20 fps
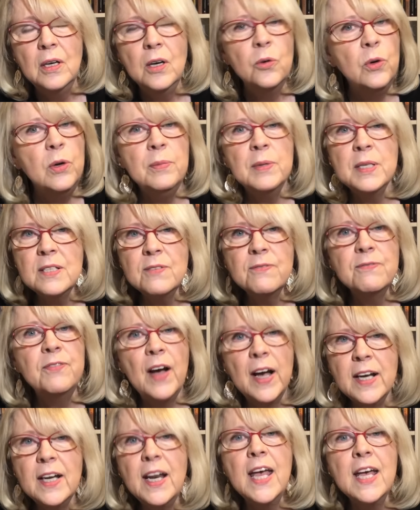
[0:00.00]
We must
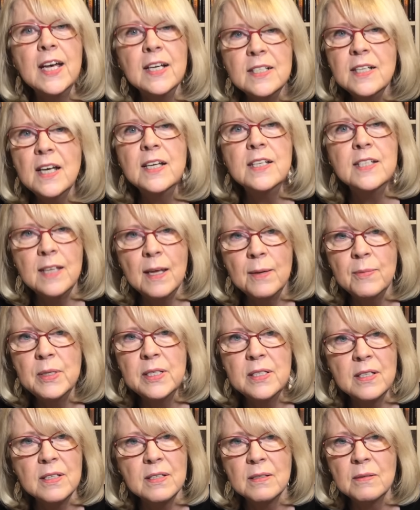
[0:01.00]
fight
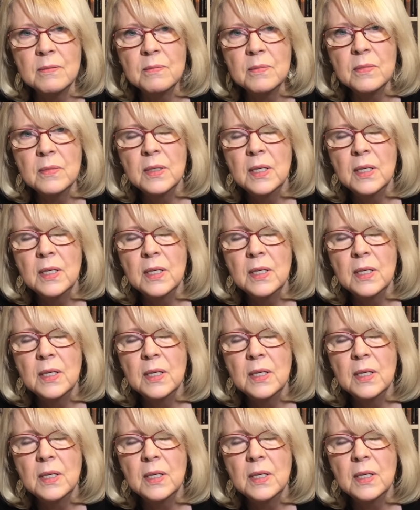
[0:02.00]
anti-Semitism